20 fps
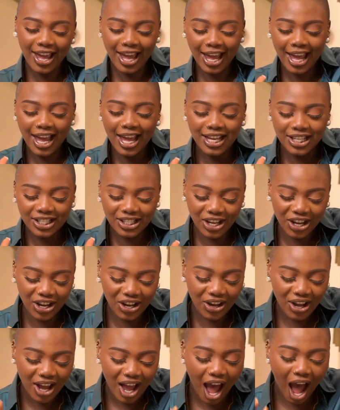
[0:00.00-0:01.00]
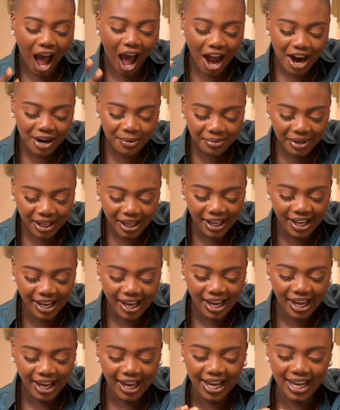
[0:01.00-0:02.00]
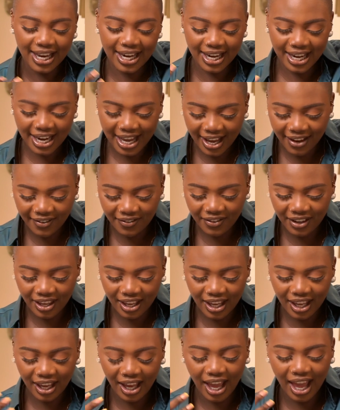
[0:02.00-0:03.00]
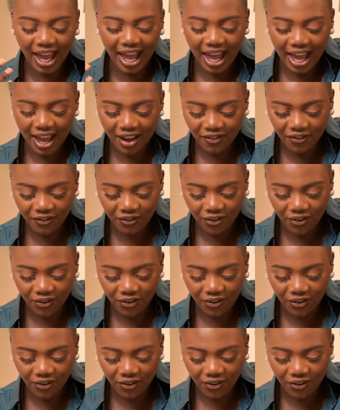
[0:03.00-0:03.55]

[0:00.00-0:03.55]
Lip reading: Okay, so Army, Navy, Air